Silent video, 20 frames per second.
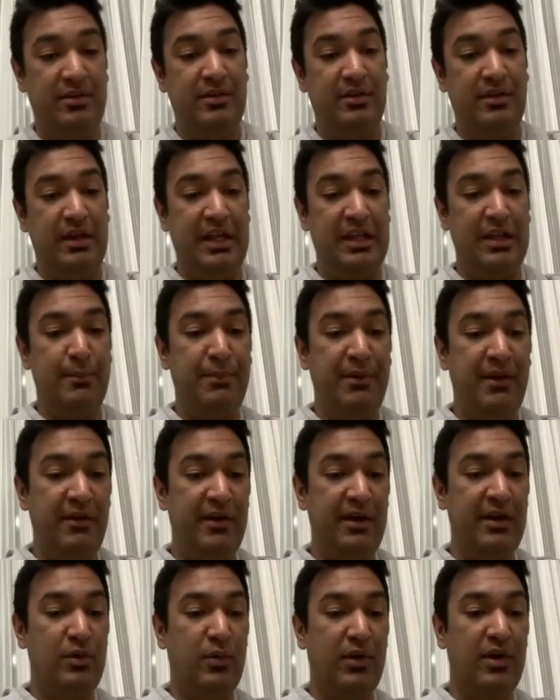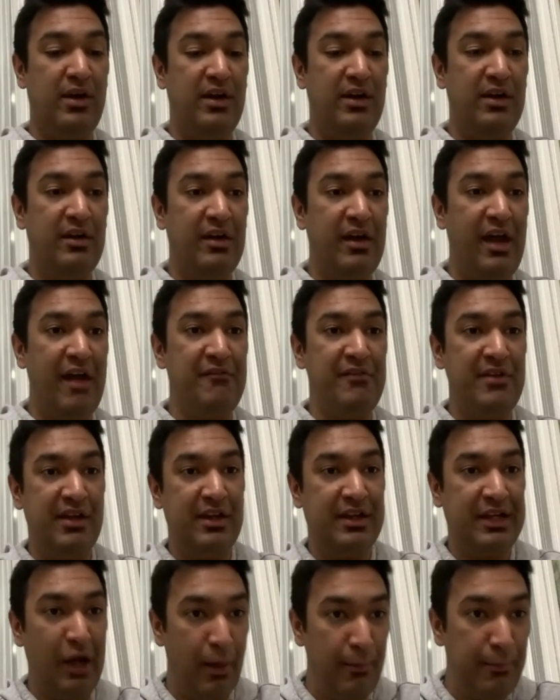in a period where every
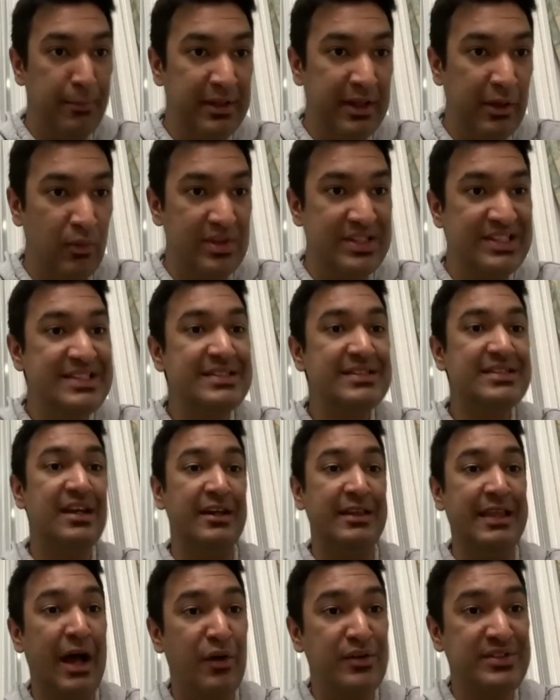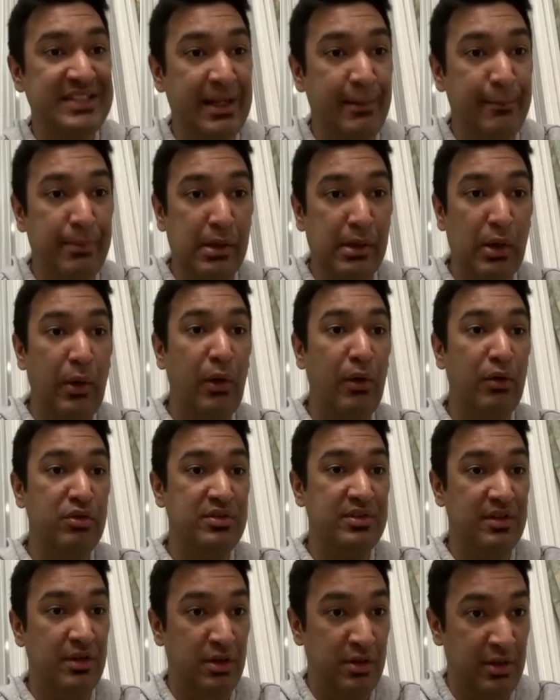company was announcing blowout
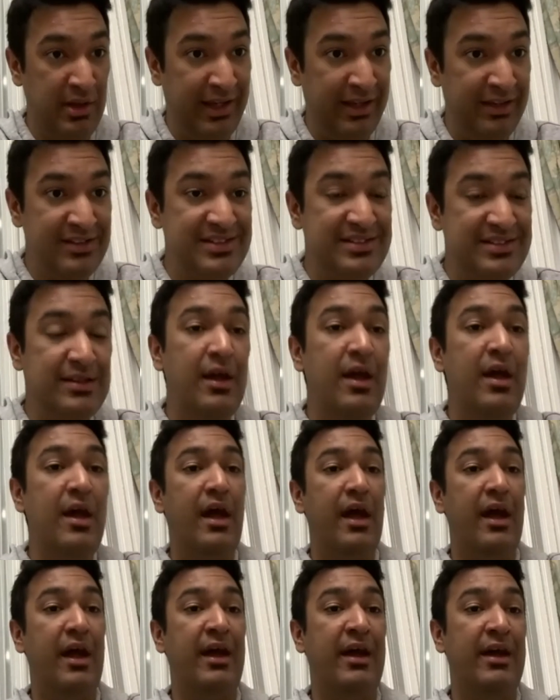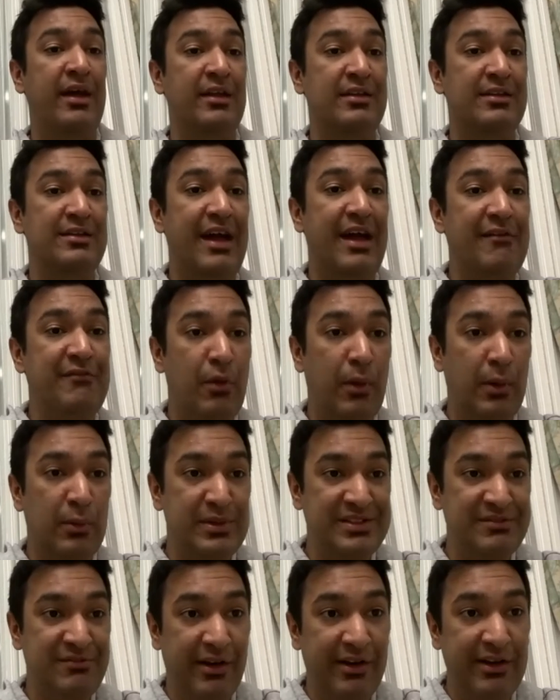earnings and everyone
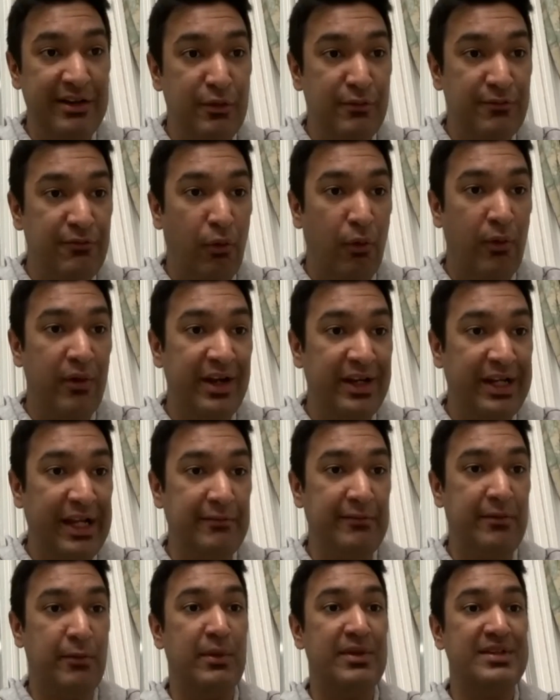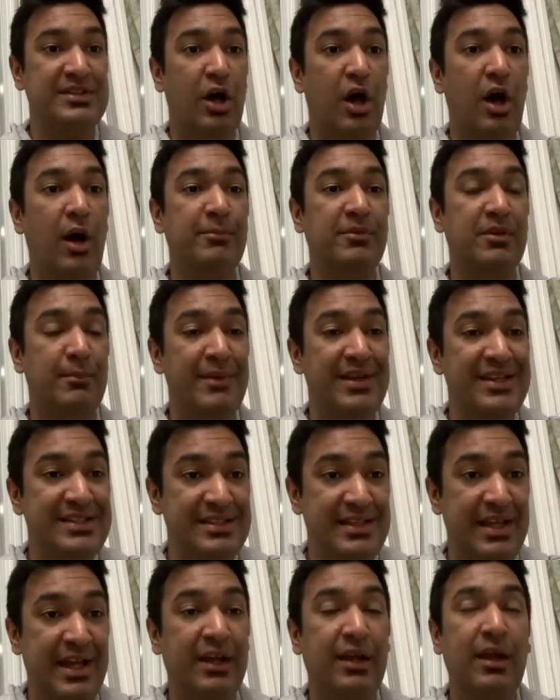was very euphoric, everyone was
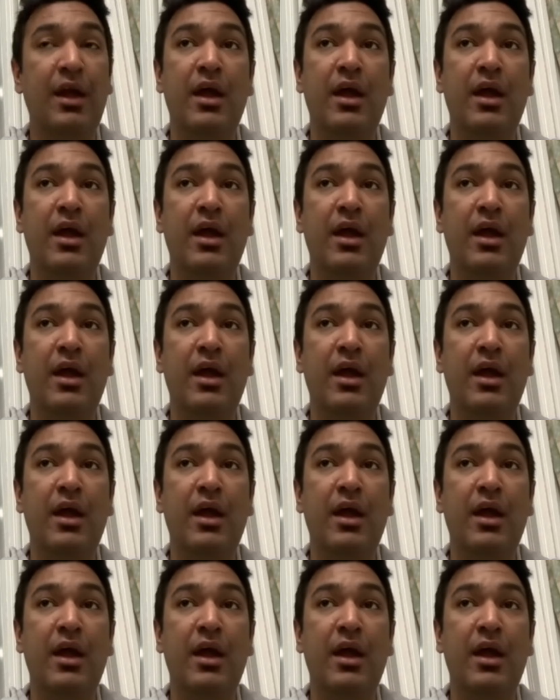optimistic.